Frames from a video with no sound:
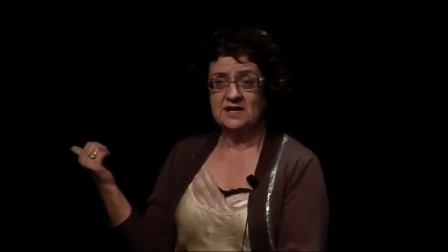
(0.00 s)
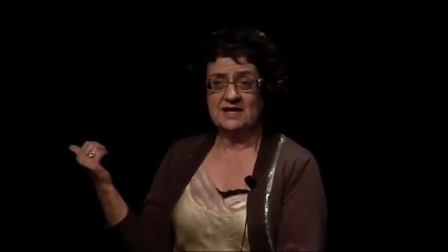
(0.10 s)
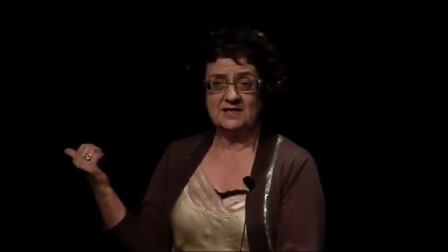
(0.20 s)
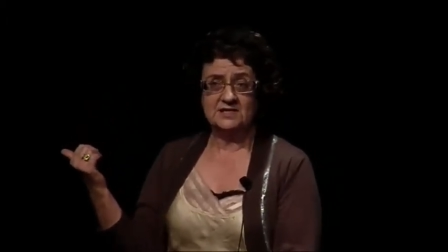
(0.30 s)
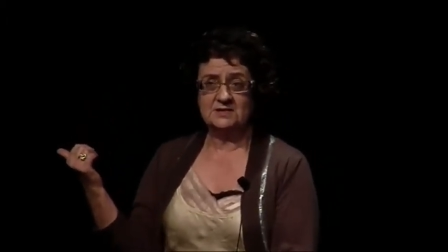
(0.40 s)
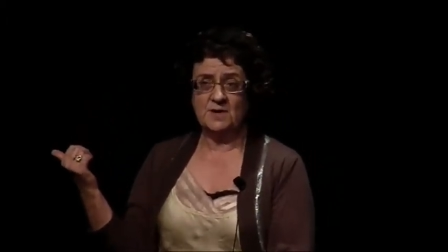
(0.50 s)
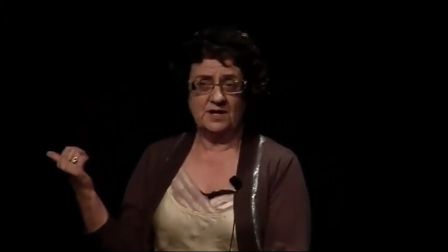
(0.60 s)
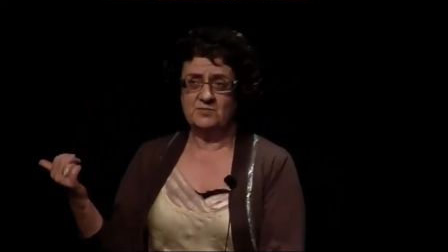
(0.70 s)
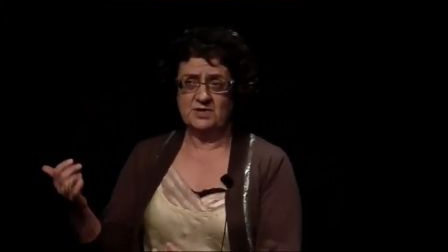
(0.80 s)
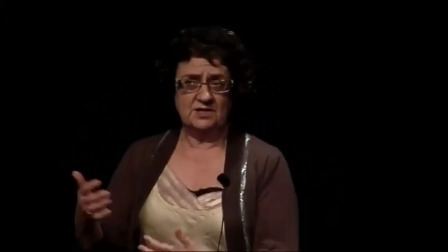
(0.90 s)
And this
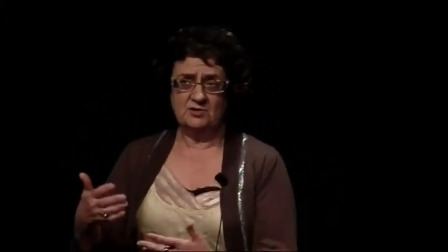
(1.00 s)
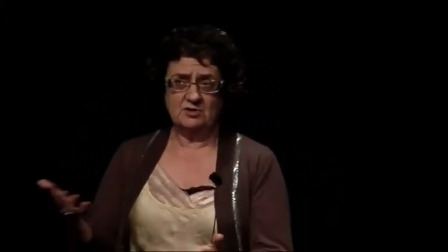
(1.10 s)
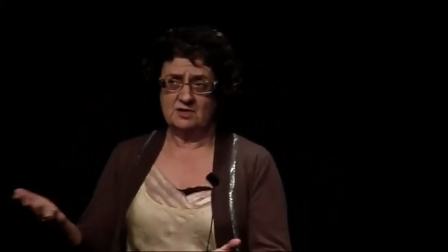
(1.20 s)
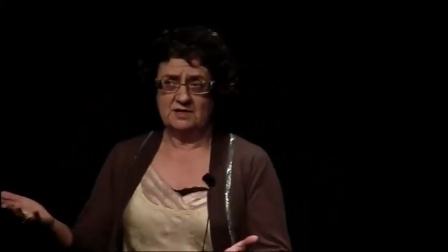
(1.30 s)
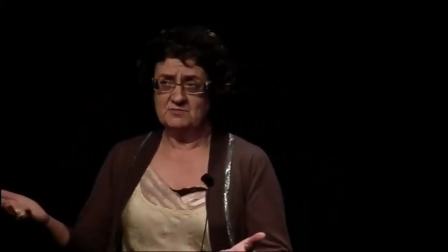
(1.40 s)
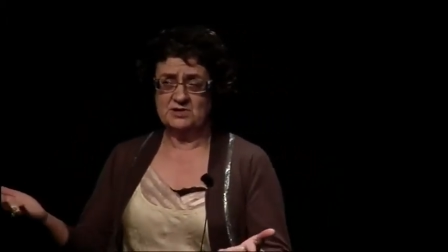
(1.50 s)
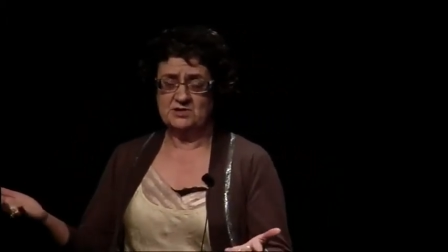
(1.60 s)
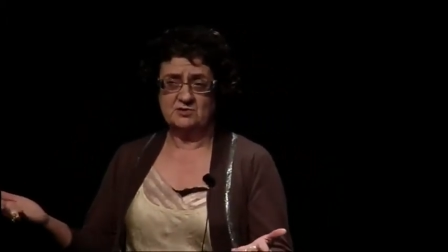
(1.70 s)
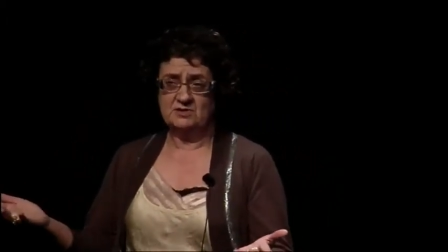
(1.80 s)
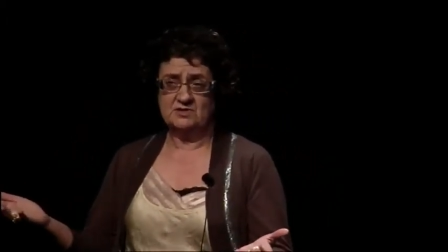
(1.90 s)
might be, you look at
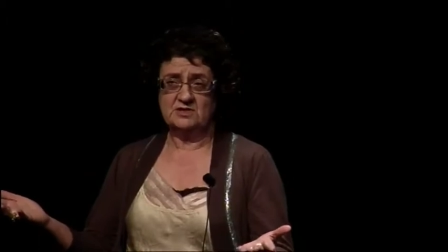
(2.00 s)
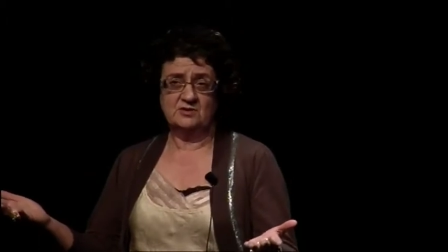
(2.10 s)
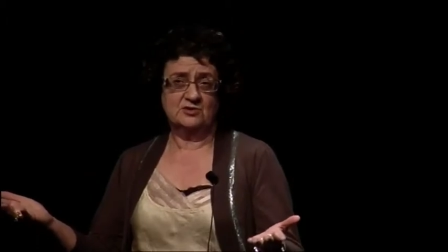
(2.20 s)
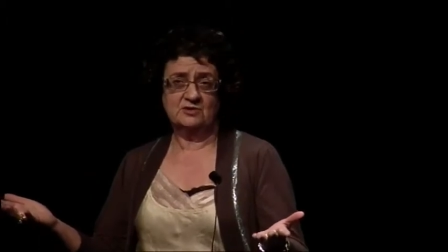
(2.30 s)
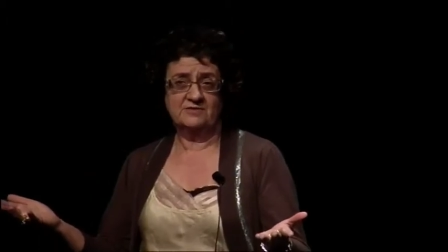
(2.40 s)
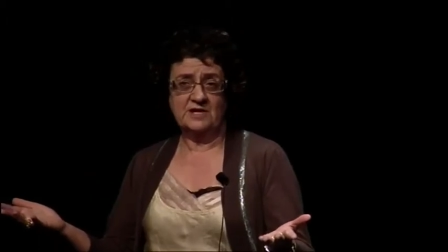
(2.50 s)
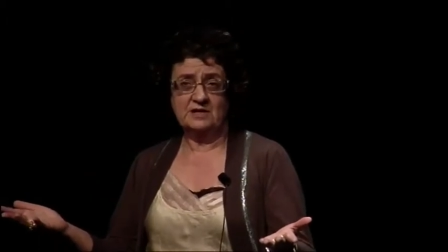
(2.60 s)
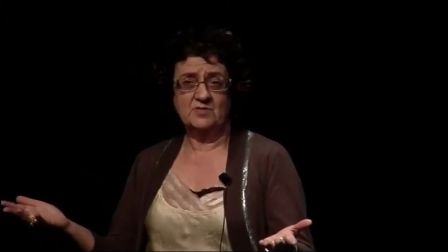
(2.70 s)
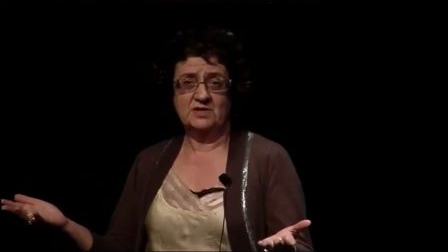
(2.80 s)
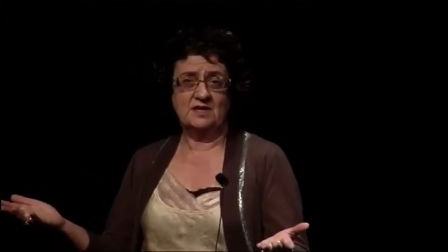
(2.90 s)
Ministry of Social
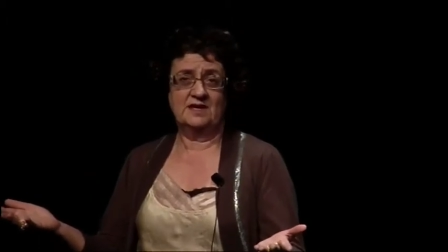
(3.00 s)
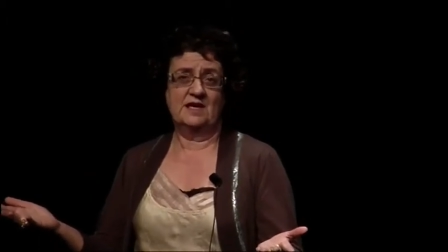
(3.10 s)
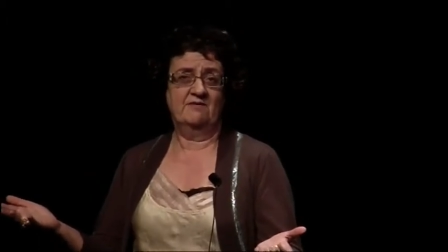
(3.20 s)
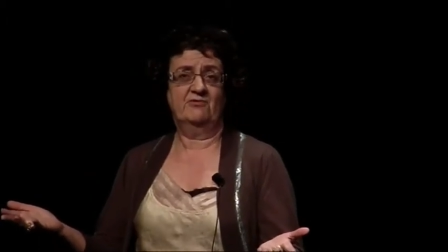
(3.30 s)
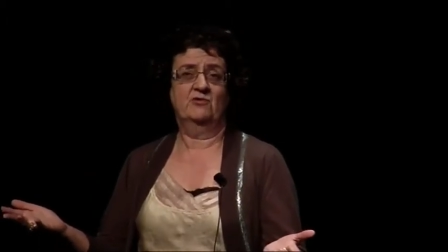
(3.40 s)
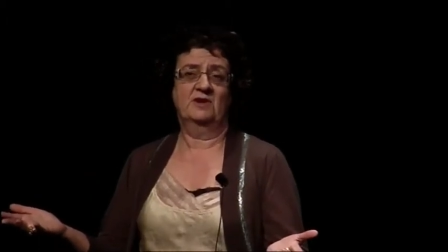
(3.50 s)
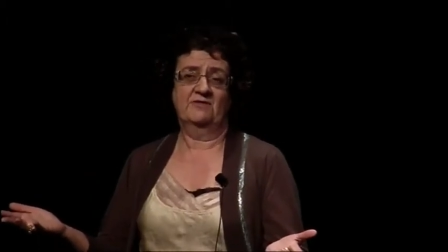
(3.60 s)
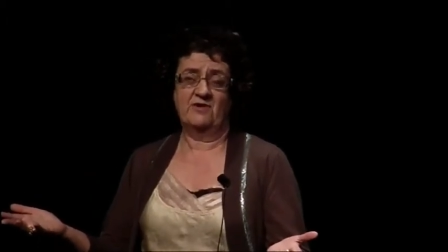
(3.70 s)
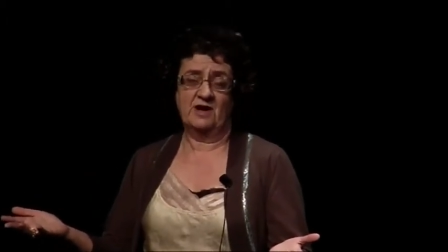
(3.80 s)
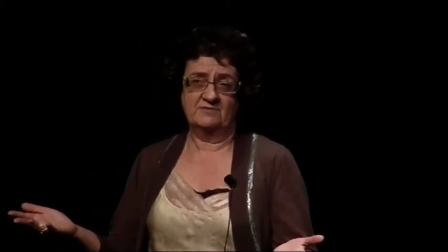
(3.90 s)
Development, they have
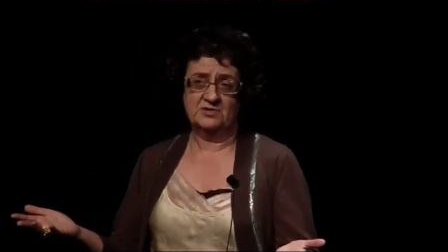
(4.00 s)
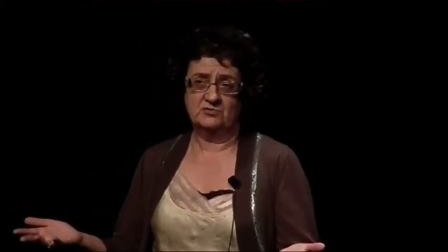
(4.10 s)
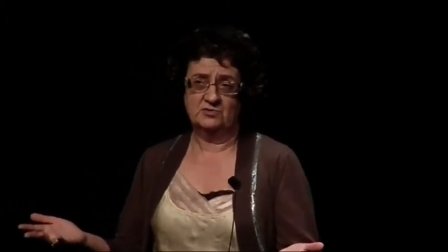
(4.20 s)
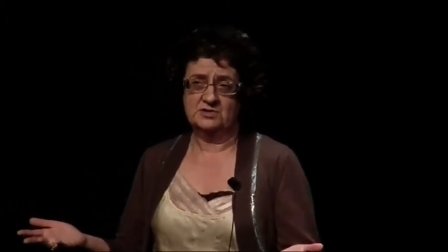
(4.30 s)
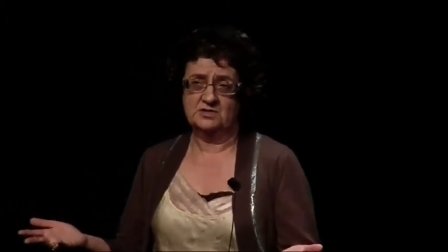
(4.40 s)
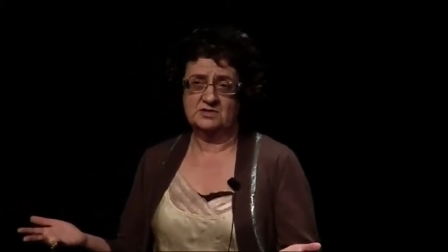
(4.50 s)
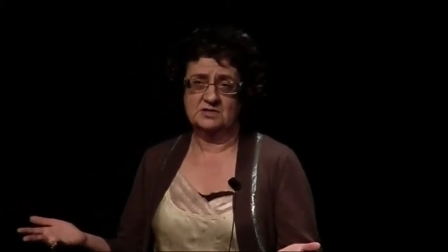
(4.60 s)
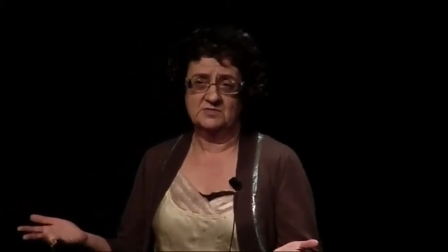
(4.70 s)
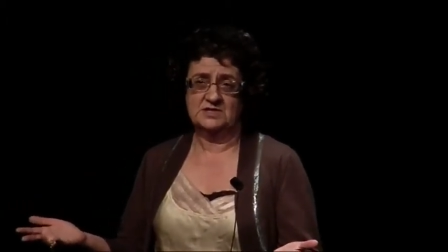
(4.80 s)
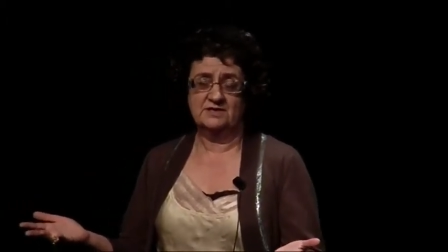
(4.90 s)
35 source
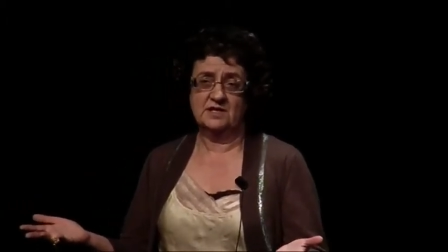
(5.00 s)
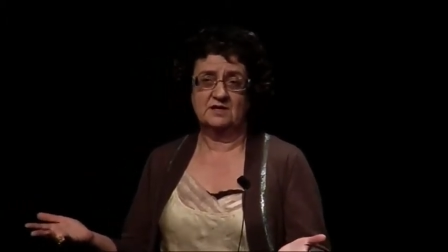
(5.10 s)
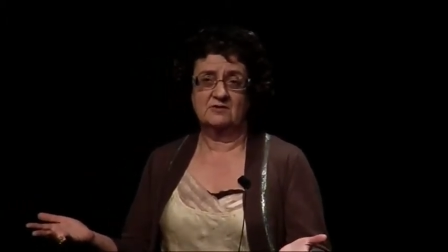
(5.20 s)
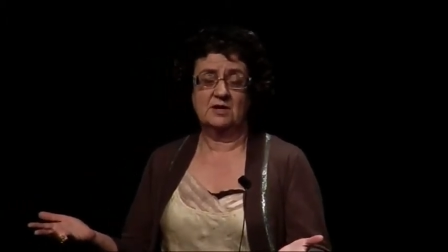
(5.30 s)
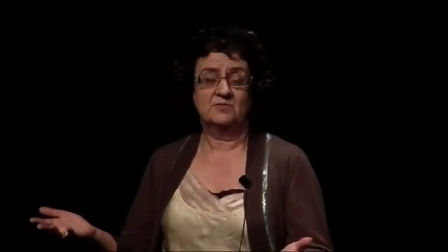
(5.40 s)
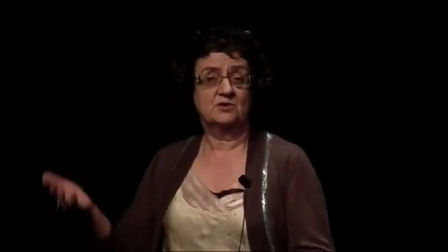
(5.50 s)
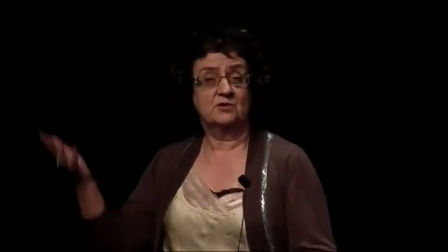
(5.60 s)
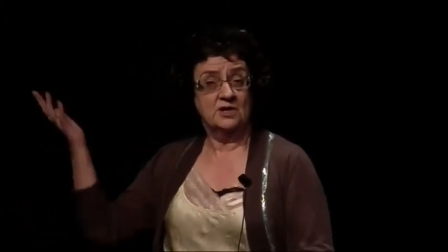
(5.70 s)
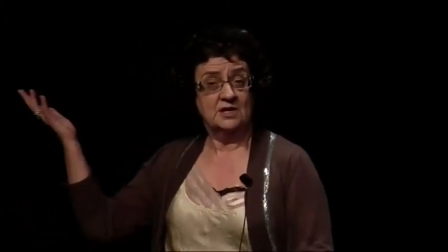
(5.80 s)
systems, I think they're up to